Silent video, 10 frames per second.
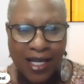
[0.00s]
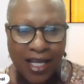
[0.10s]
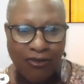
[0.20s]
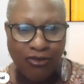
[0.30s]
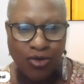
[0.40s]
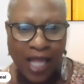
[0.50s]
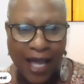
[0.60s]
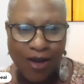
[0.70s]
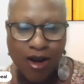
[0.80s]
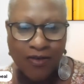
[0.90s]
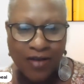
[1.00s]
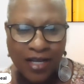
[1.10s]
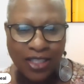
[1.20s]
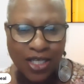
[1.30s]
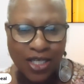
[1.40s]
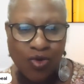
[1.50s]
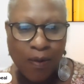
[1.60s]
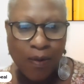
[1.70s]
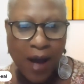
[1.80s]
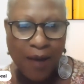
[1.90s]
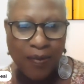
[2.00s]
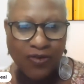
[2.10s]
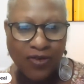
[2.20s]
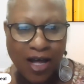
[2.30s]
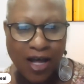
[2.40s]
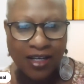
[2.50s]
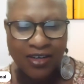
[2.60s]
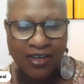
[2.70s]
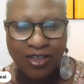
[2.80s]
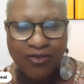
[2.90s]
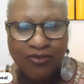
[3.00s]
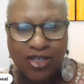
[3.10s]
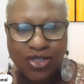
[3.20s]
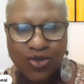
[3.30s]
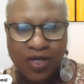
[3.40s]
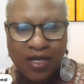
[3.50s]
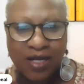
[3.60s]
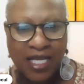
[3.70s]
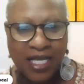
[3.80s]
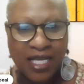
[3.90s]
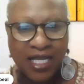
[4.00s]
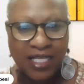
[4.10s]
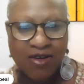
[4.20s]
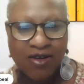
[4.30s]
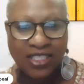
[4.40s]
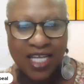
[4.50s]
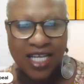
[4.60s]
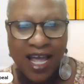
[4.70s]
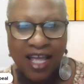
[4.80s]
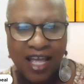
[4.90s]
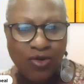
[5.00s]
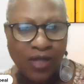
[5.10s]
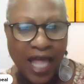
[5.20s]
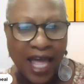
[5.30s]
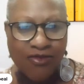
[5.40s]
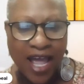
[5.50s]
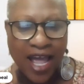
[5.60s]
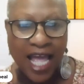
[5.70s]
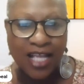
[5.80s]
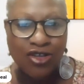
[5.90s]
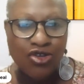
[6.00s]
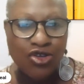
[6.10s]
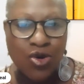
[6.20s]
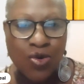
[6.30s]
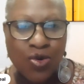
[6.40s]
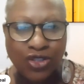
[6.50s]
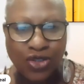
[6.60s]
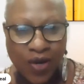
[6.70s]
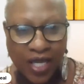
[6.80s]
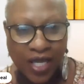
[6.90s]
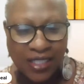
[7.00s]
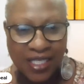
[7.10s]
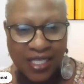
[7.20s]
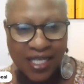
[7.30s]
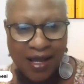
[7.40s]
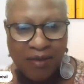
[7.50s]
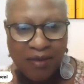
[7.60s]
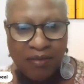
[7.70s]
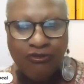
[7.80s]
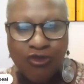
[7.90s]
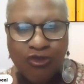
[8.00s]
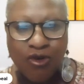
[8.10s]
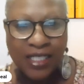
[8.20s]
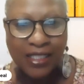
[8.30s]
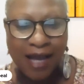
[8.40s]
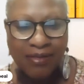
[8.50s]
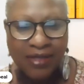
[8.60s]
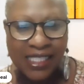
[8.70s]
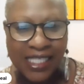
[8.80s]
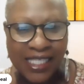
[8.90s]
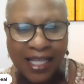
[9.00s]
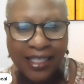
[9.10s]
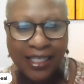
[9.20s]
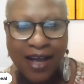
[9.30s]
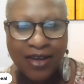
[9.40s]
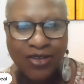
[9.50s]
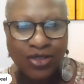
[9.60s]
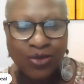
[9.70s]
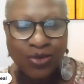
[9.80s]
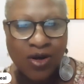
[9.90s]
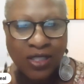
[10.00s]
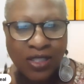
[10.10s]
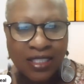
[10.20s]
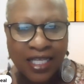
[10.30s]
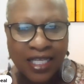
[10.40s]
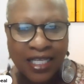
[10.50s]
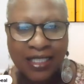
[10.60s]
If you like orange, do a pop of color on your front door that makes it orange. If you like red and you enjoy it before it's time to sell, and now you're doing all these things,